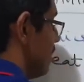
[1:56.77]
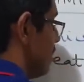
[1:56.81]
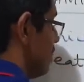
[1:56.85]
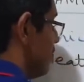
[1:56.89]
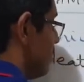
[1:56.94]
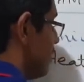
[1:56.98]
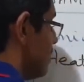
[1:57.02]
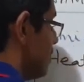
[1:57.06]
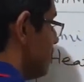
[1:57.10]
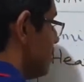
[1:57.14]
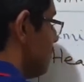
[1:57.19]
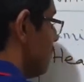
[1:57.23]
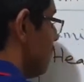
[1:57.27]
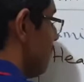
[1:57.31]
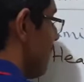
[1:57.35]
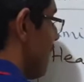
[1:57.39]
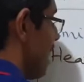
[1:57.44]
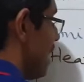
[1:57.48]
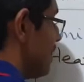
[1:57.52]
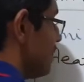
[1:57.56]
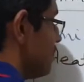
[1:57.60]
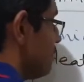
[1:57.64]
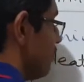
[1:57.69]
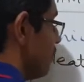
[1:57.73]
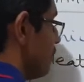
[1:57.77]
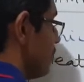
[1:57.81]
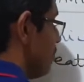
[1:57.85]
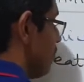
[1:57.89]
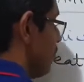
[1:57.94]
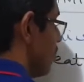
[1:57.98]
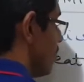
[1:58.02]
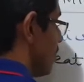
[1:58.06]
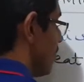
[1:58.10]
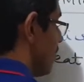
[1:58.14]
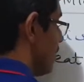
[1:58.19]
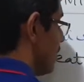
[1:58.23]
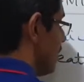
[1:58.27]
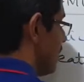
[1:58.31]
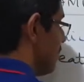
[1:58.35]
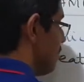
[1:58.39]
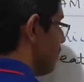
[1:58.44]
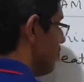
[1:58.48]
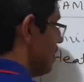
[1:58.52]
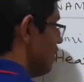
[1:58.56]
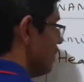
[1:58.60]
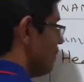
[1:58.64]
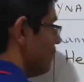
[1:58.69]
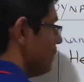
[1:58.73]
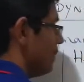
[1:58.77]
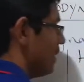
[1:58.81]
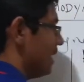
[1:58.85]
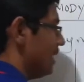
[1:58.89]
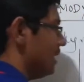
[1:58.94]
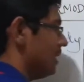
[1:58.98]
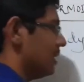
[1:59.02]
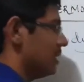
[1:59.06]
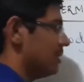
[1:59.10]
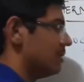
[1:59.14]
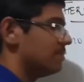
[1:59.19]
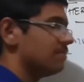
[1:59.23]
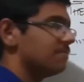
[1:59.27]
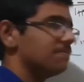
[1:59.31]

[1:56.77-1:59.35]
This fact also you can keep in mind.